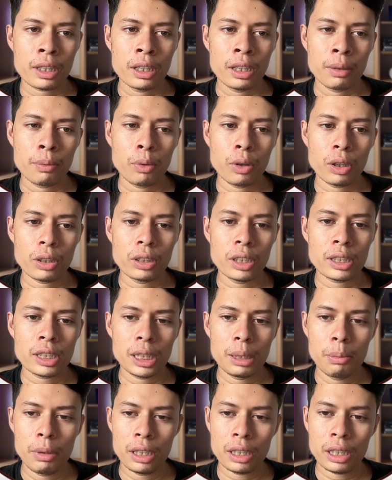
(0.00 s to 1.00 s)
for this
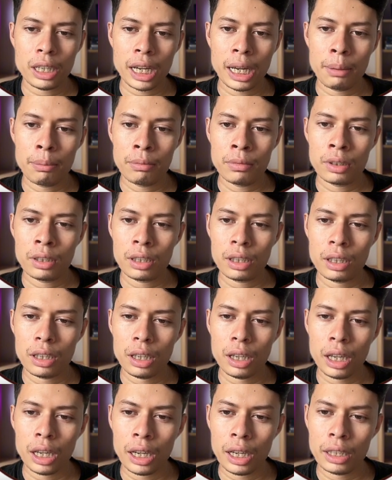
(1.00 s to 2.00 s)
event time,
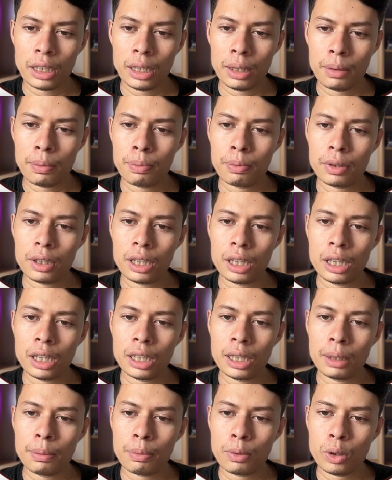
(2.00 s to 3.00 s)

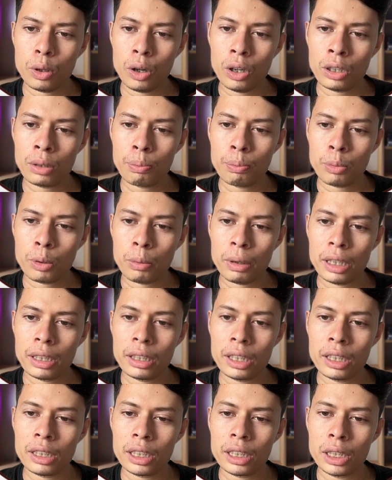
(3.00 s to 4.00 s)
if not
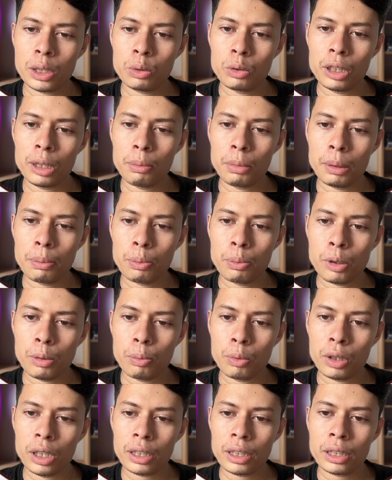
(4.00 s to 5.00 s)
provided, it will be
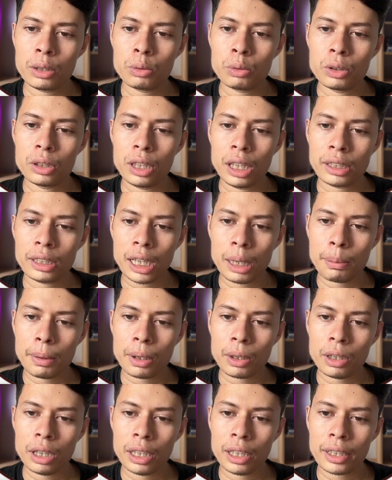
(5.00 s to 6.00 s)
populated with the
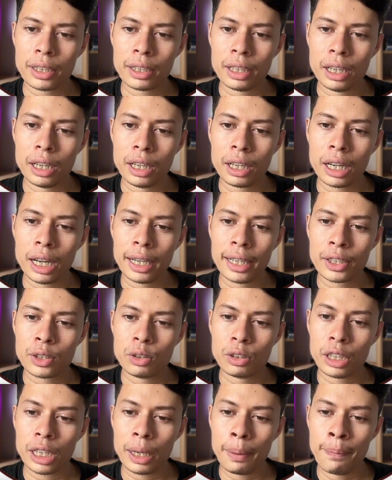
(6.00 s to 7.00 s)
server
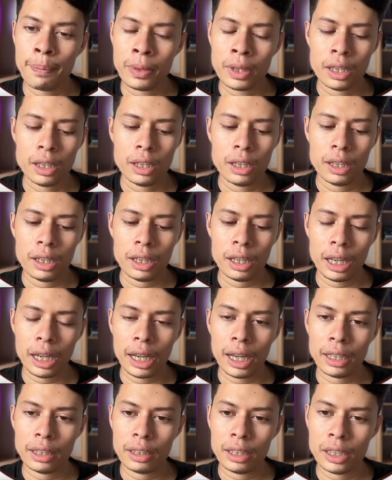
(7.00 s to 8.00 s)
connection time,
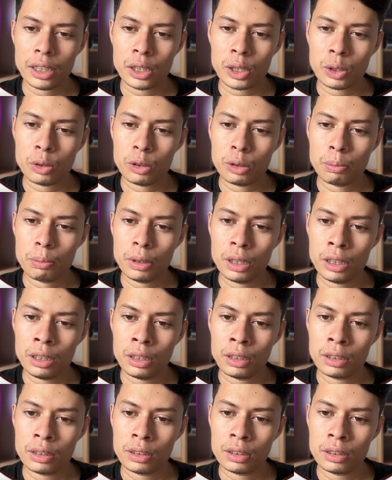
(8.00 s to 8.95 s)
and this should be